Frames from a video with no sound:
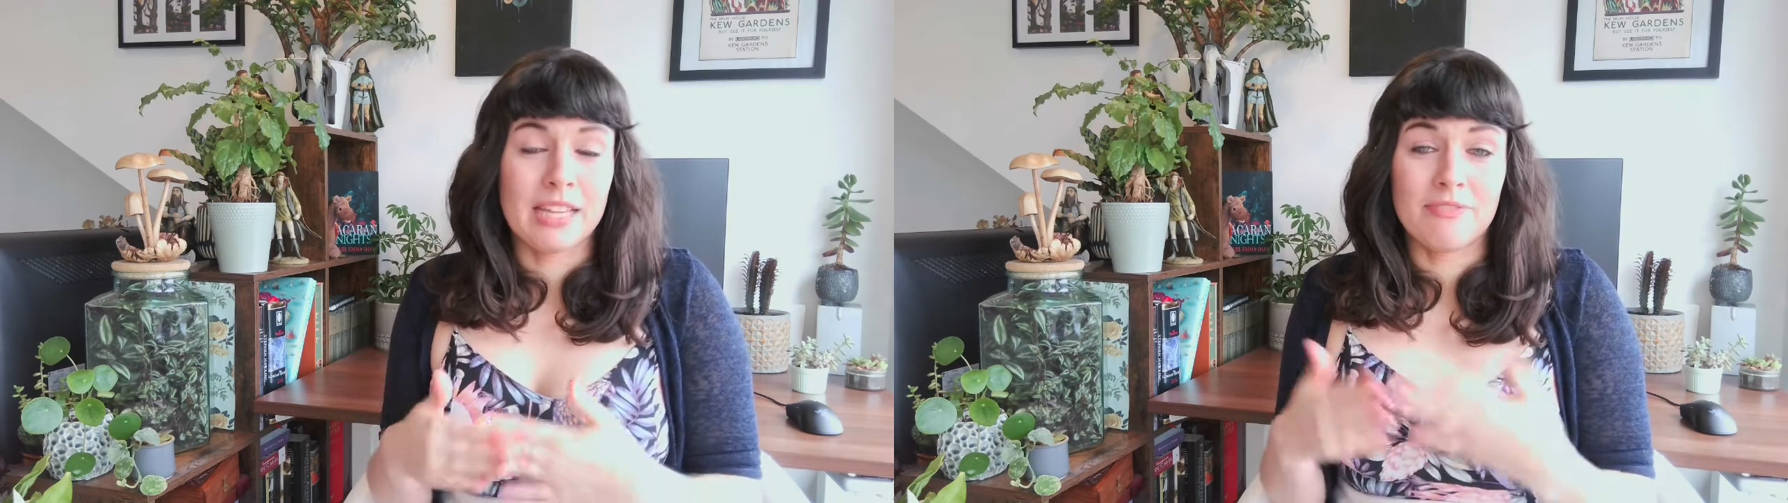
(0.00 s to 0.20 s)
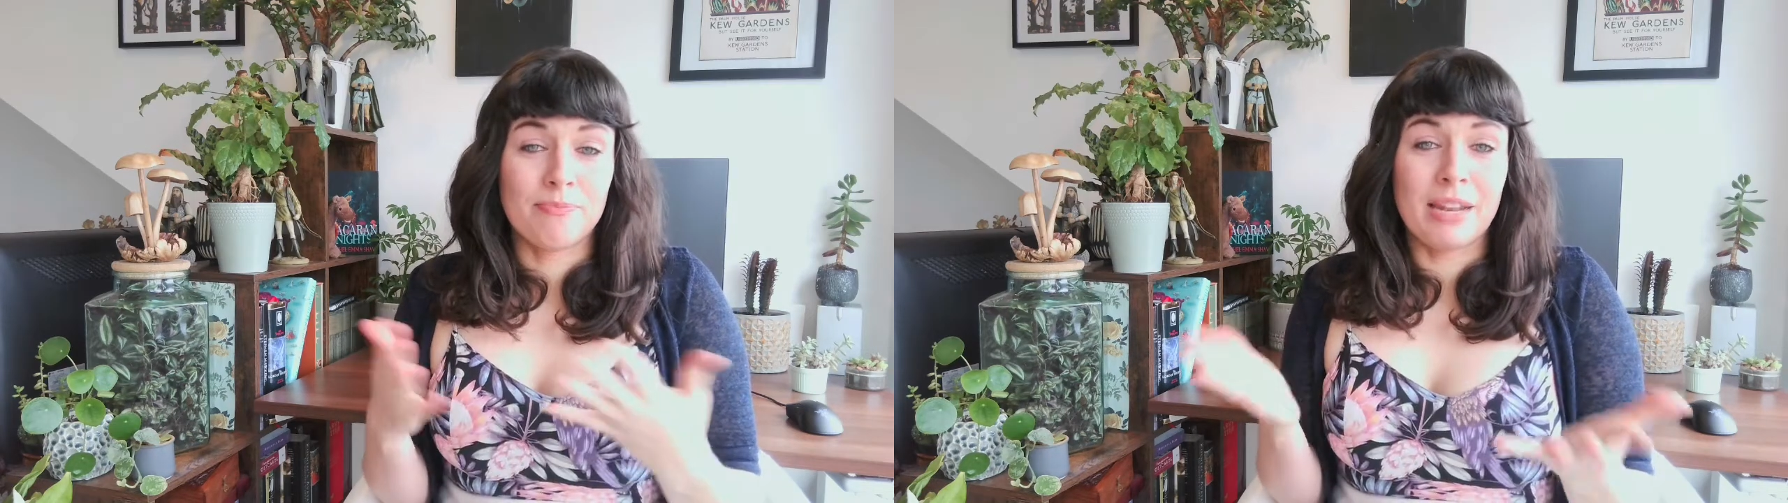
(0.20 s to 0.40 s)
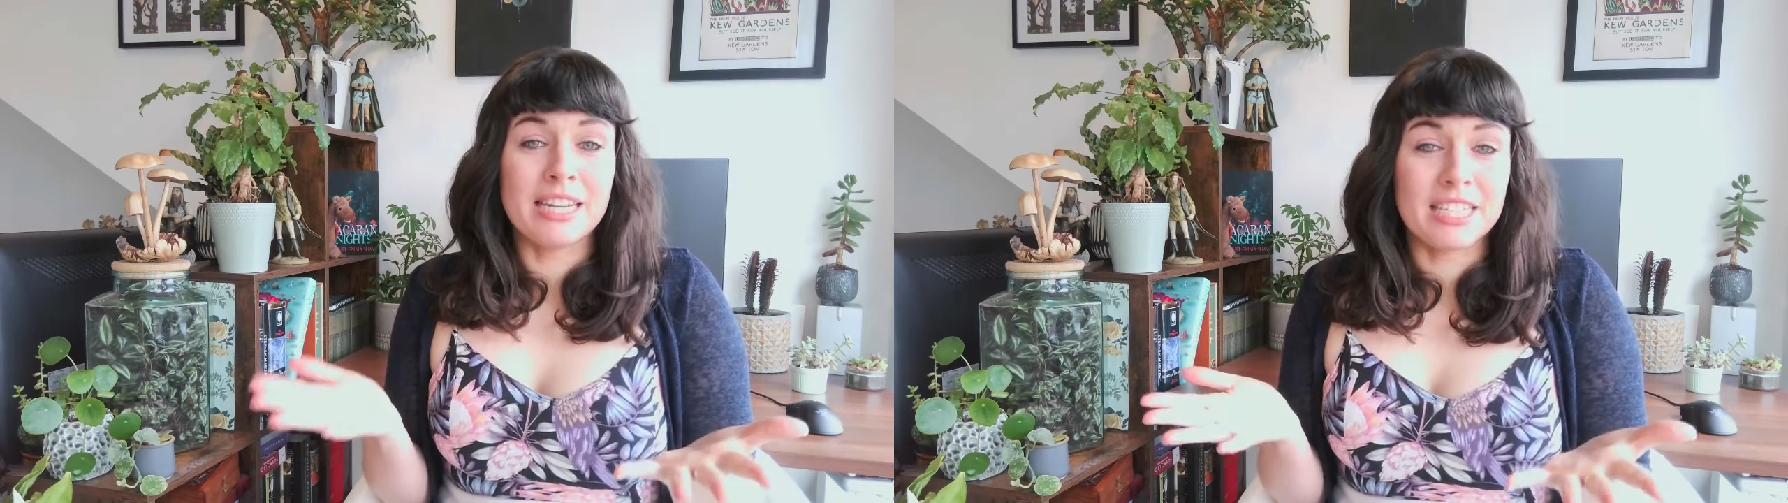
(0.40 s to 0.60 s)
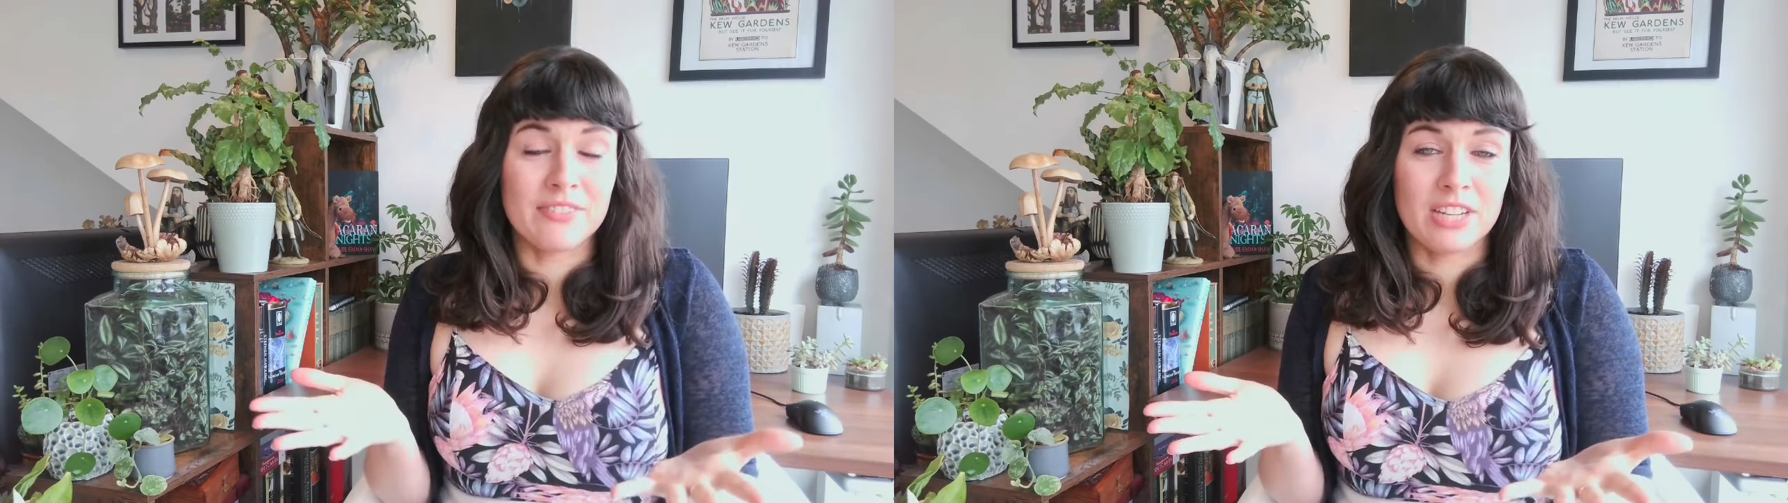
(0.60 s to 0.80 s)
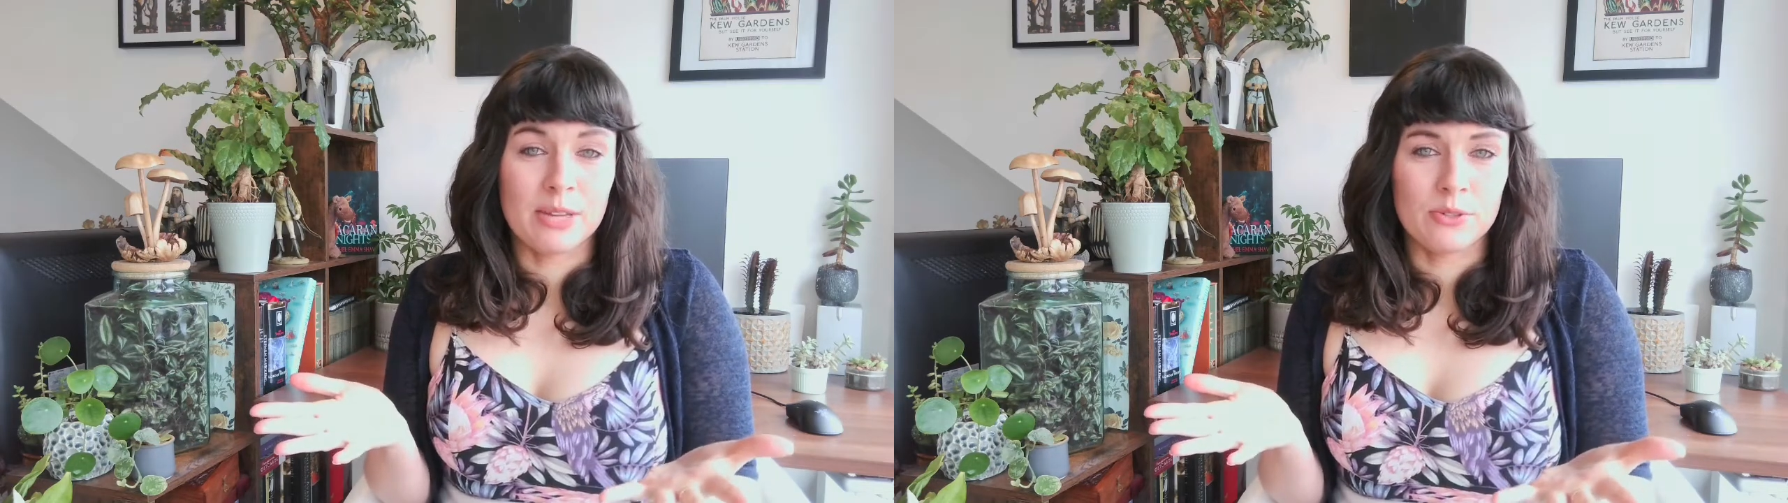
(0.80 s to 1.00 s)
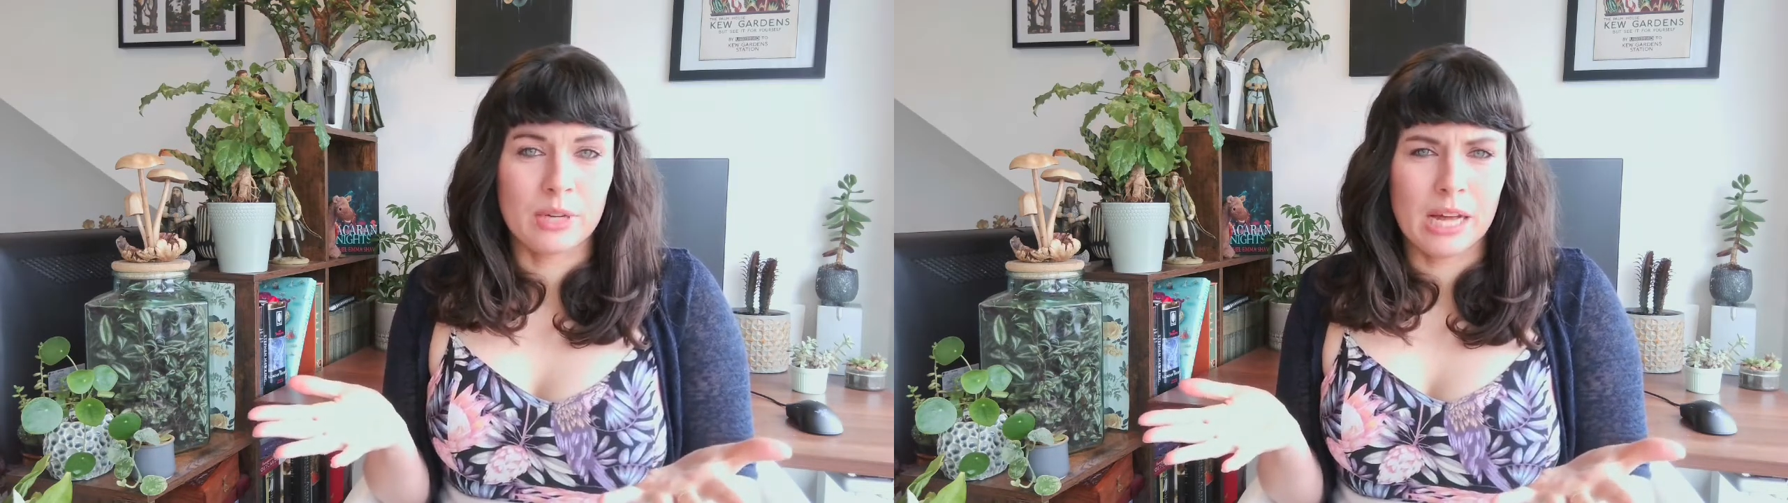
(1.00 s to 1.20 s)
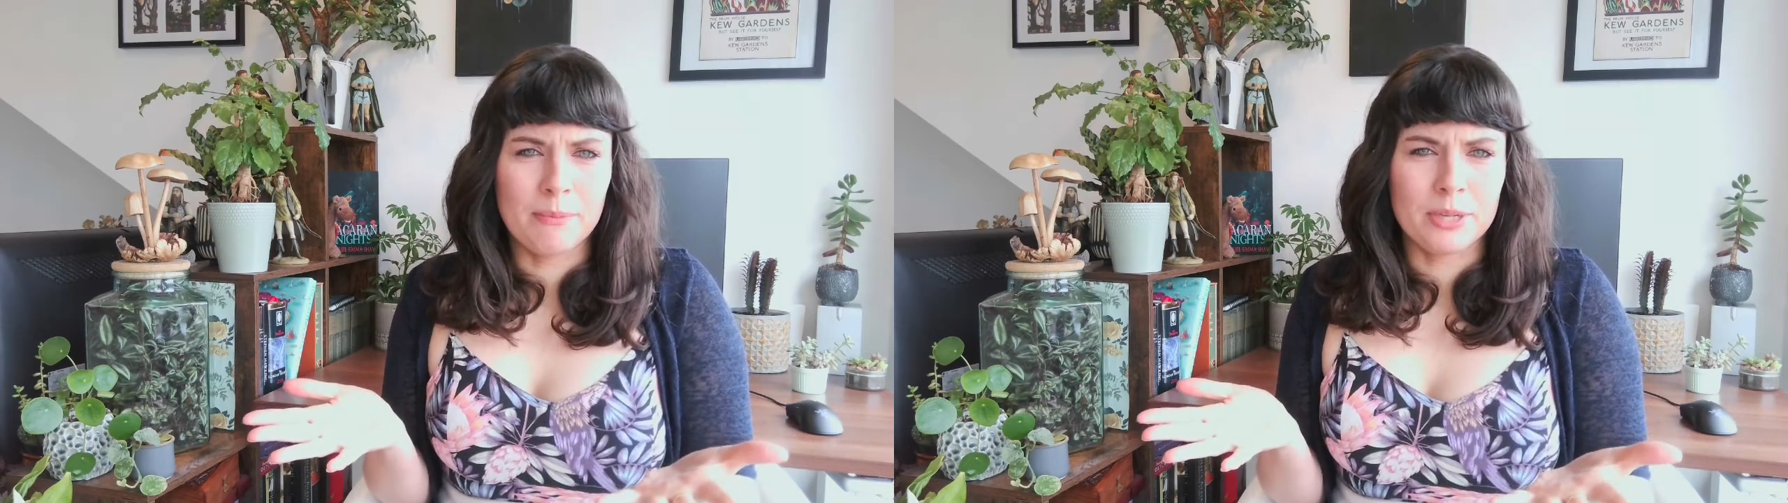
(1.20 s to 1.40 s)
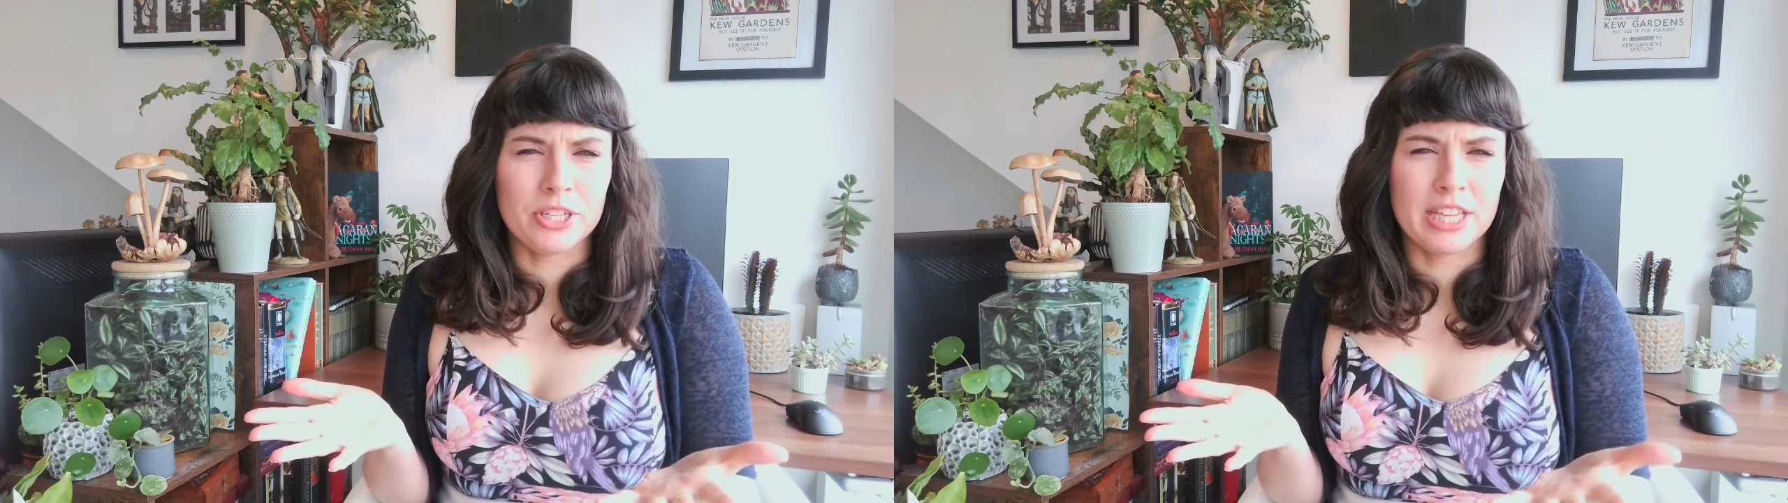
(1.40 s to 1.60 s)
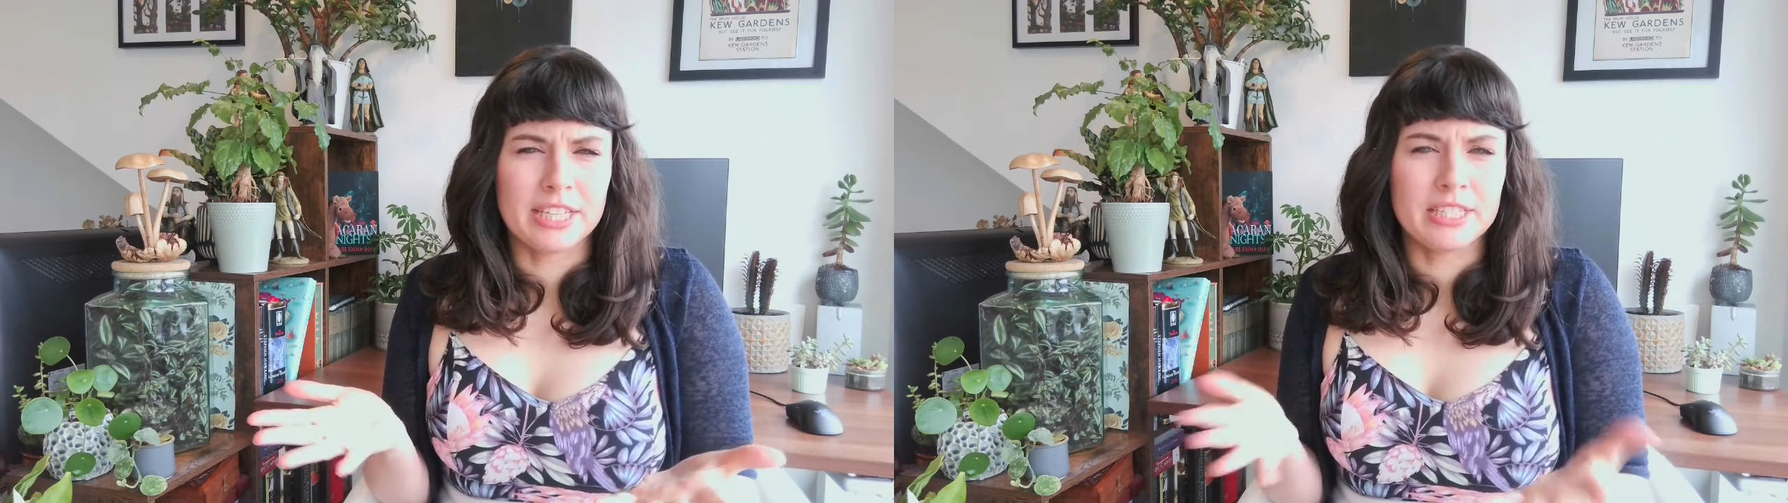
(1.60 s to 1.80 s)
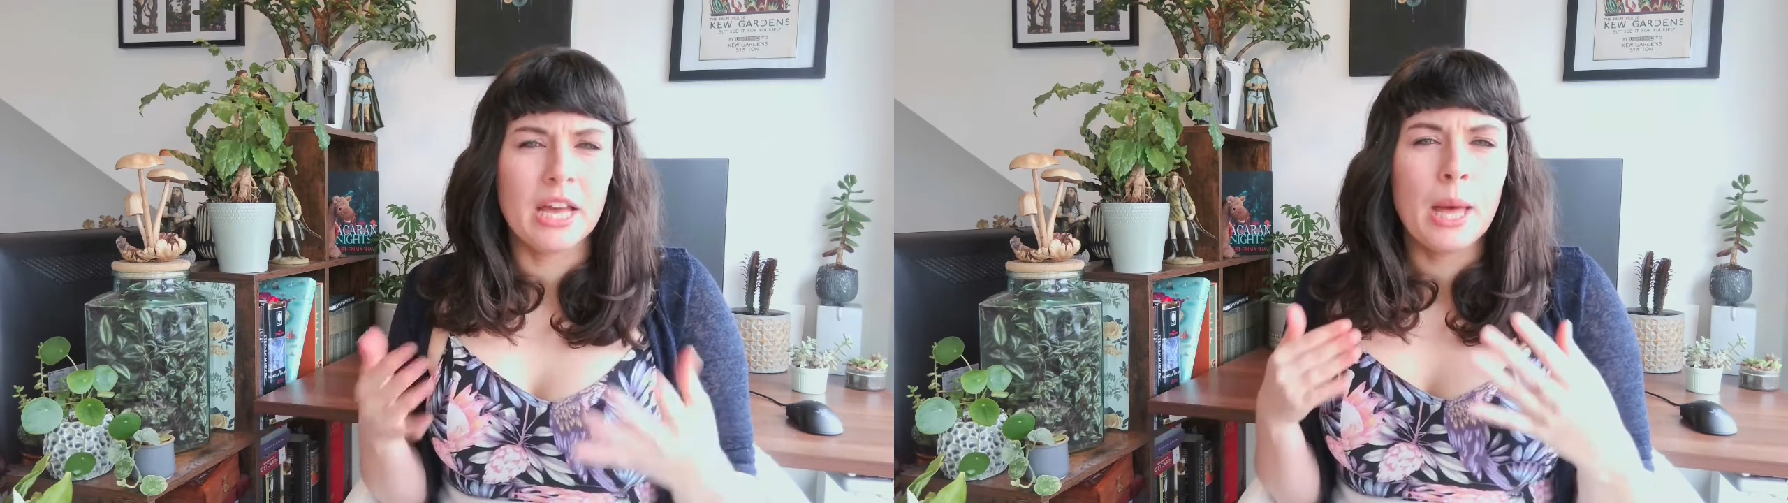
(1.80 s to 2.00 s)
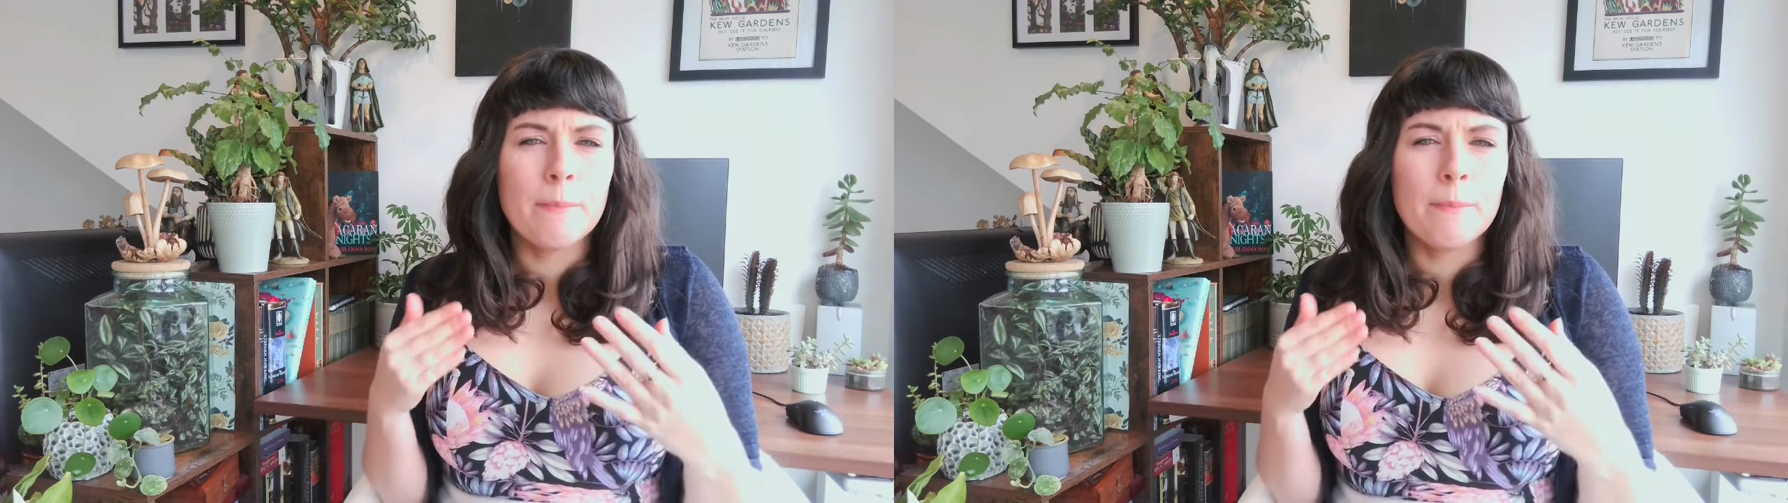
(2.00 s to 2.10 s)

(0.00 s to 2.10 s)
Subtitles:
they've plenty of time to accomplish this,